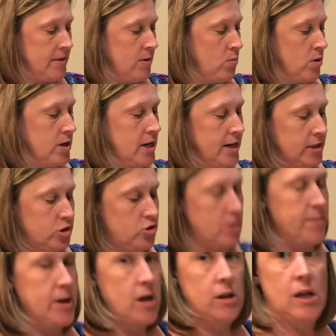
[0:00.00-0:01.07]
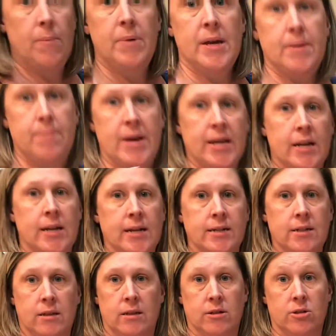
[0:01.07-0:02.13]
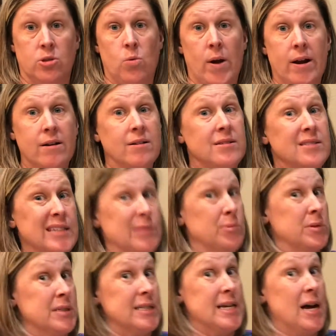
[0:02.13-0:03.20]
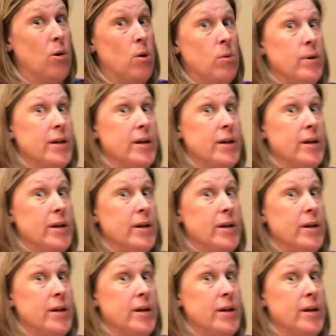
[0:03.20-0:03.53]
then we're gonna trim it all up and make it into little squares and we'll see how well we